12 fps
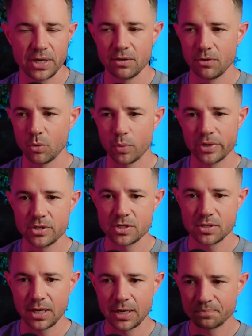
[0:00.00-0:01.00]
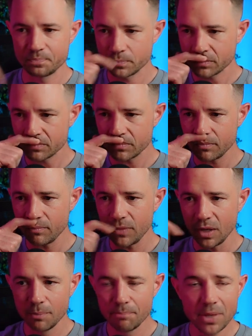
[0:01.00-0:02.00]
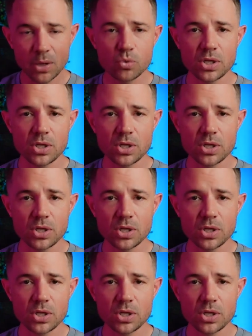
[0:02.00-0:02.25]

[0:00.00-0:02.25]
They're the ones that meals